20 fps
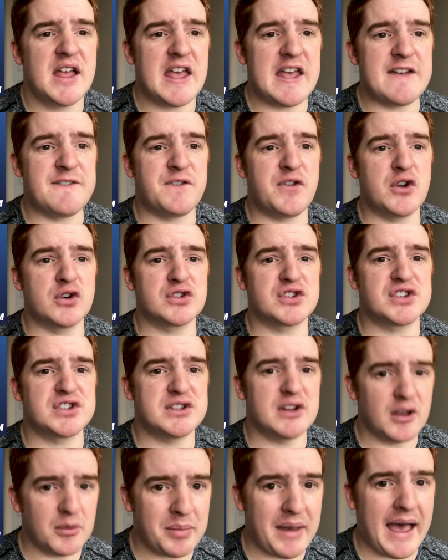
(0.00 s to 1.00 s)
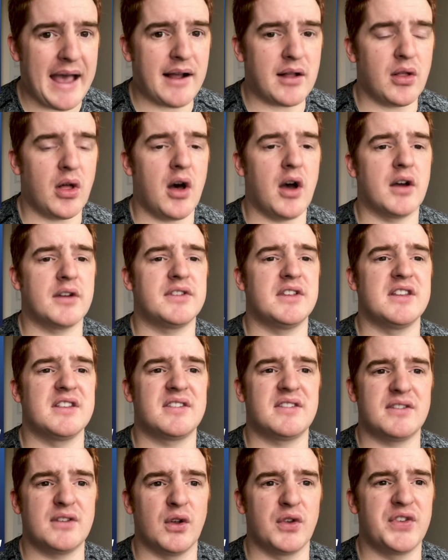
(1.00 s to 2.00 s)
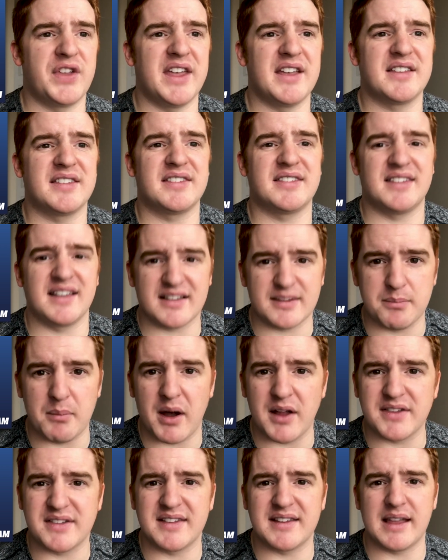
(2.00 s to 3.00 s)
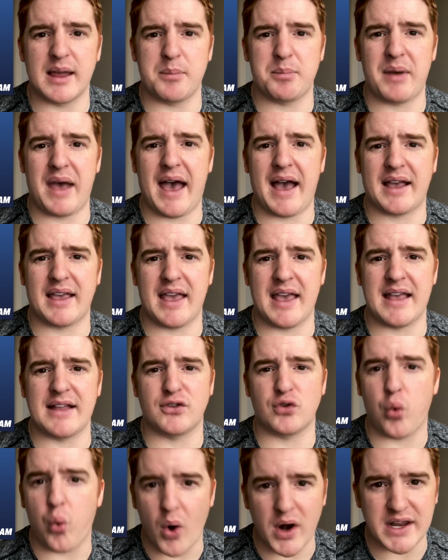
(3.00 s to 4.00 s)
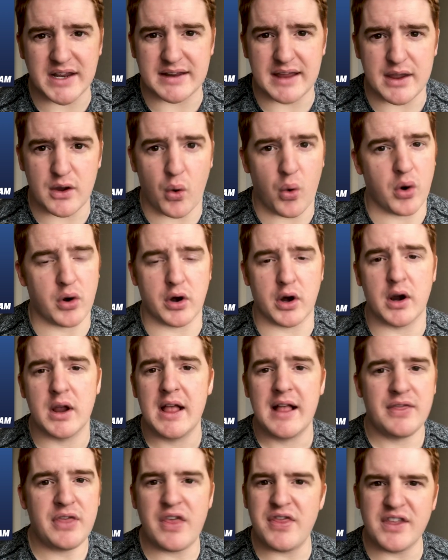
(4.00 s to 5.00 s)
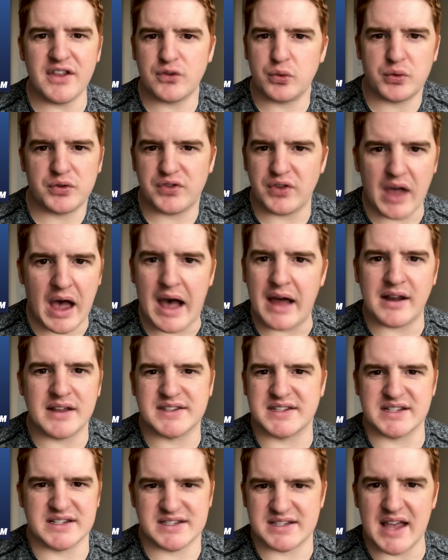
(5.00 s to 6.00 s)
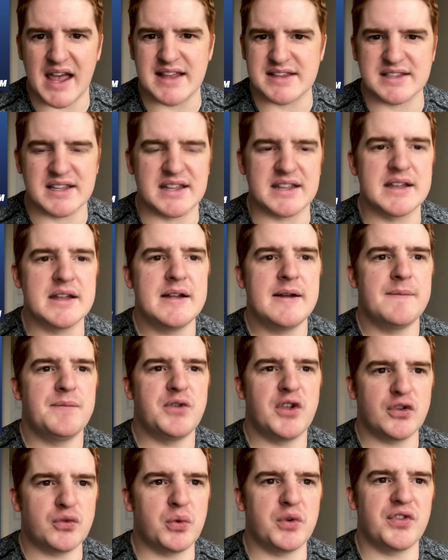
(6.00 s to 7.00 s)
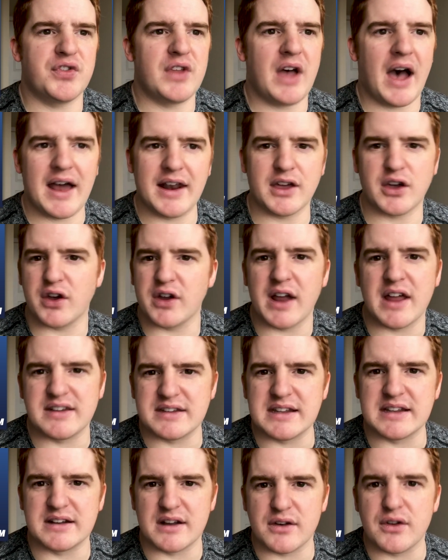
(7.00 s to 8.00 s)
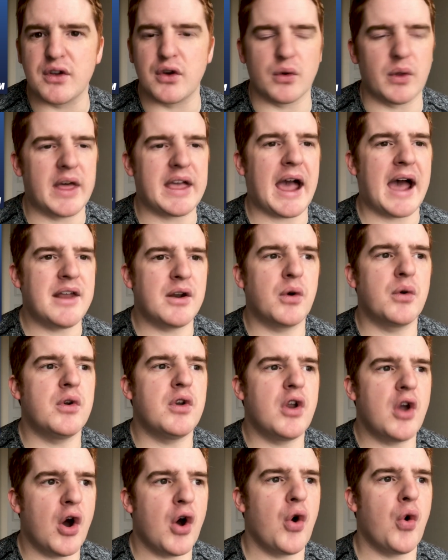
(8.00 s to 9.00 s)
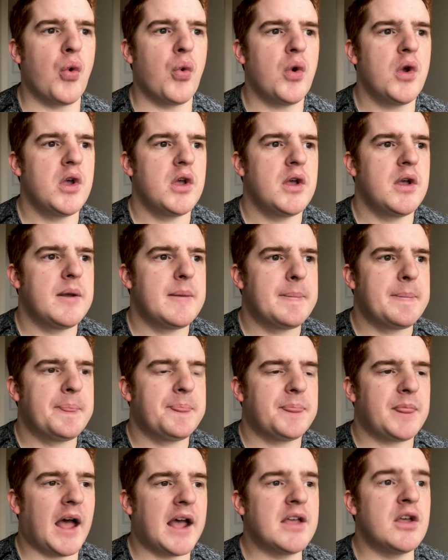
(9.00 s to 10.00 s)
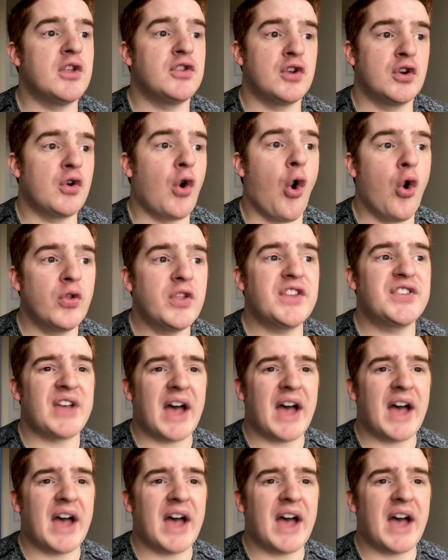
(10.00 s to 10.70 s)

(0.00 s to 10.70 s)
If there's still backlogs and it still takes 6 months to get back a 20-day order, then this was not a success. Like, this was not a good idea to do. Like, I don't know. Only